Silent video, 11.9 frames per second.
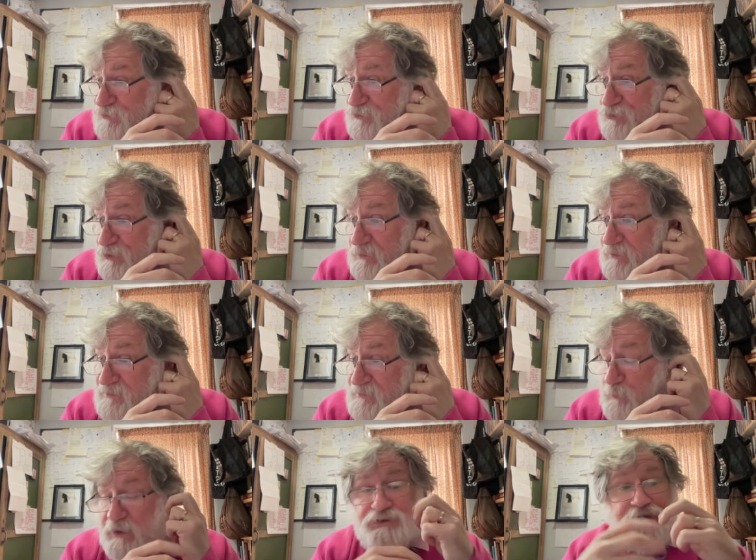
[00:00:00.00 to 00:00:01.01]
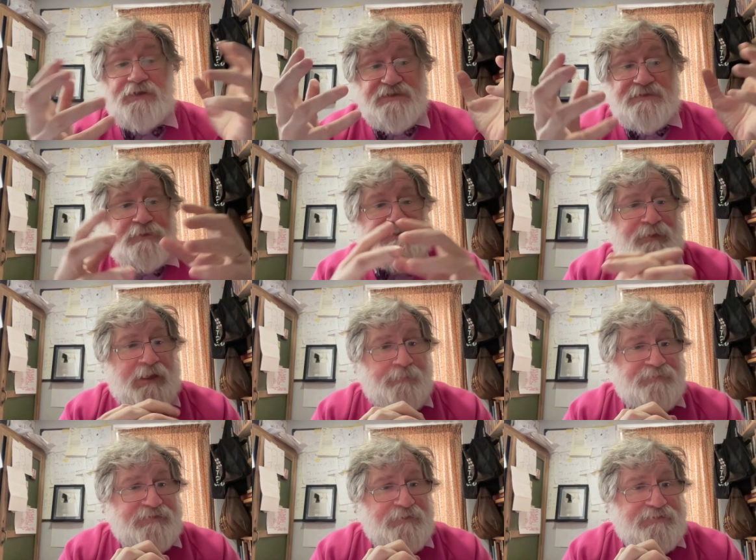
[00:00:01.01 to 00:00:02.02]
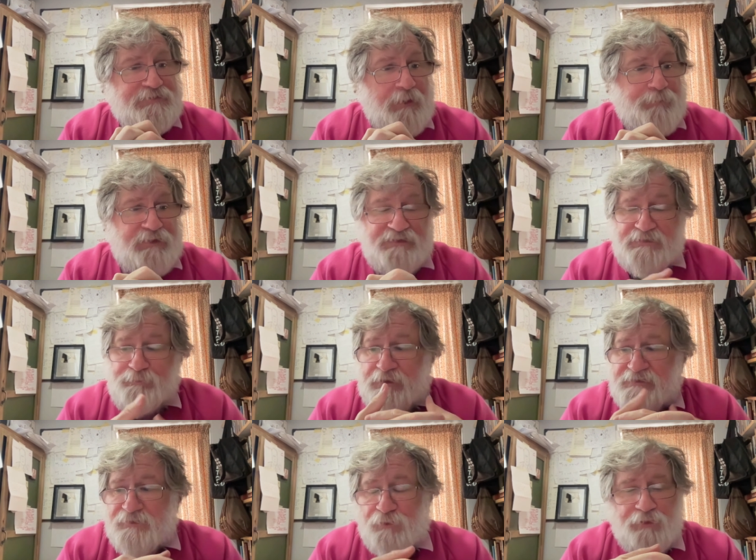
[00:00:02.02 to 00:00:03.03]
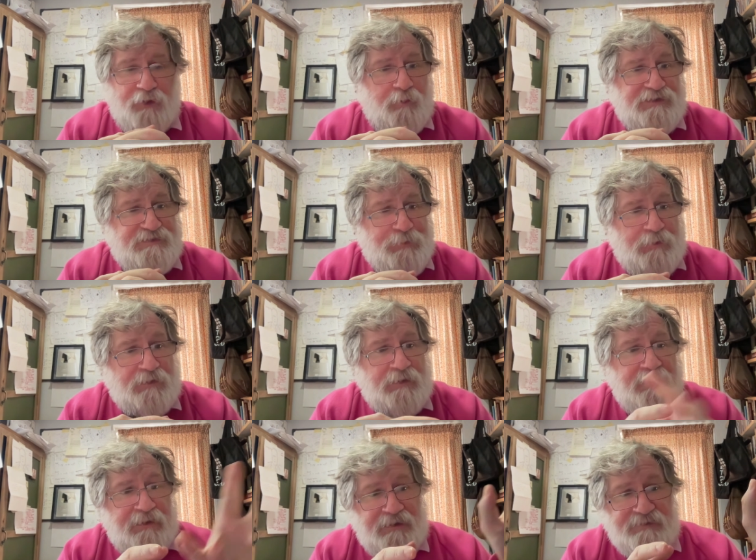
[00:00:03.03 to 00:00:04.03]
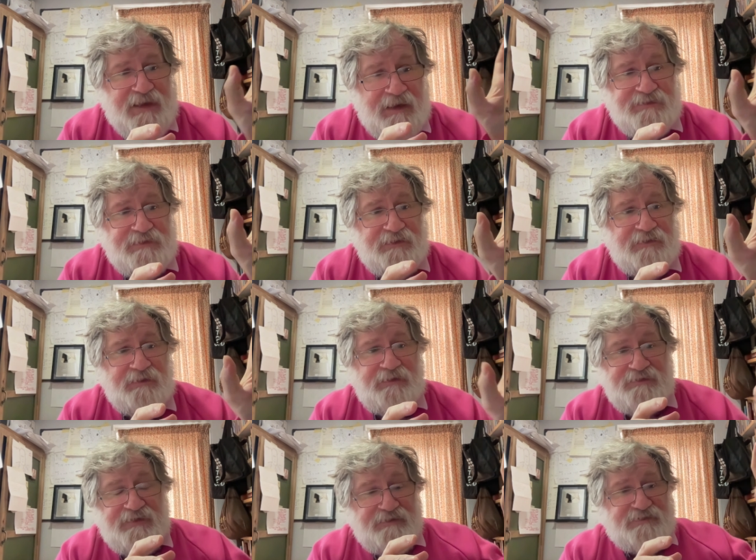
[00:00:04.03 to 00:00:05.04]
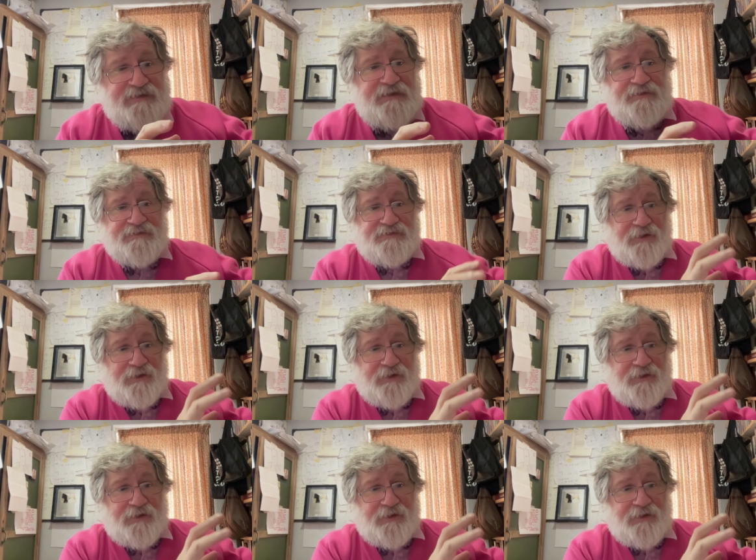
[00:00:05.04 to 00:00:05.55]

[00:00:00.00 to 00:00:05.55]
to journalism, why journalism has become so sloppy. Is it because Laura Quensberg is seen as the